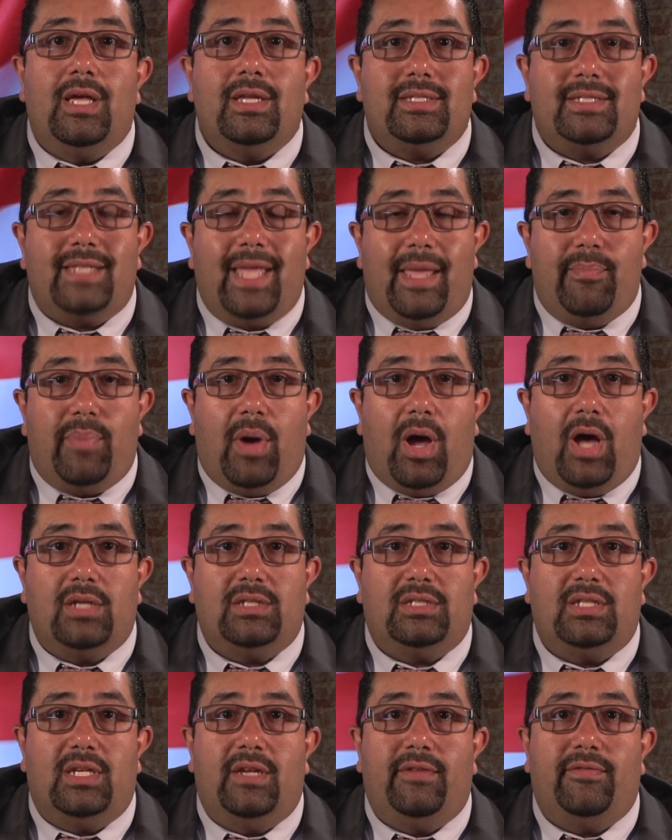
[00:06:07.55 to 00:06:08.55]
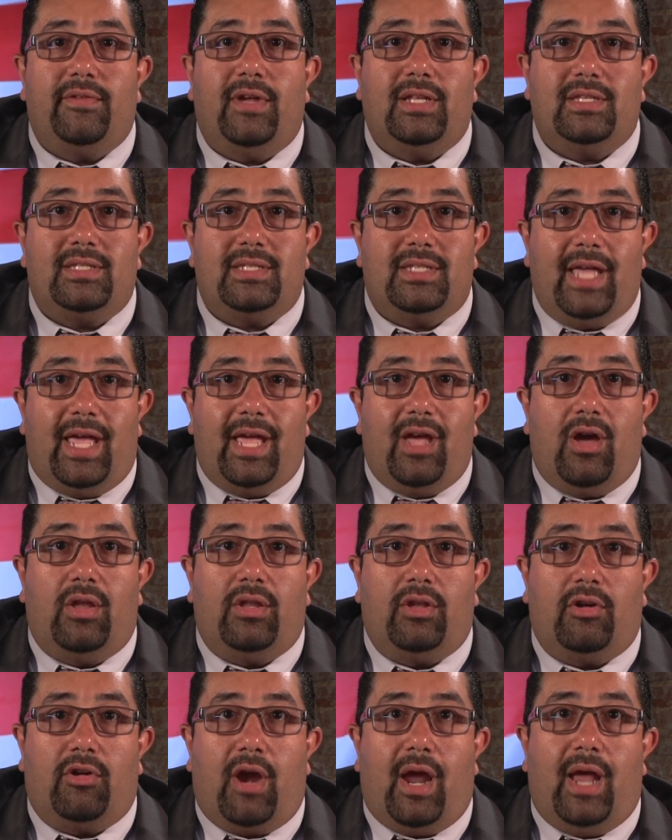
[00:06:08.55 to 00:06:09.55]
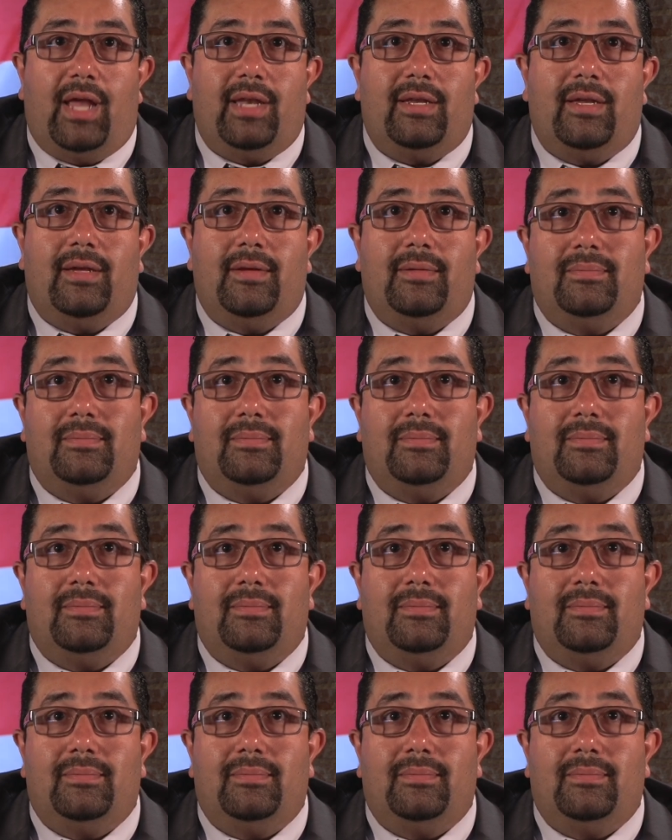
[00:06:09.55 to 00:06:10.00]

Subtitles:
stay positive, and stay on the grind.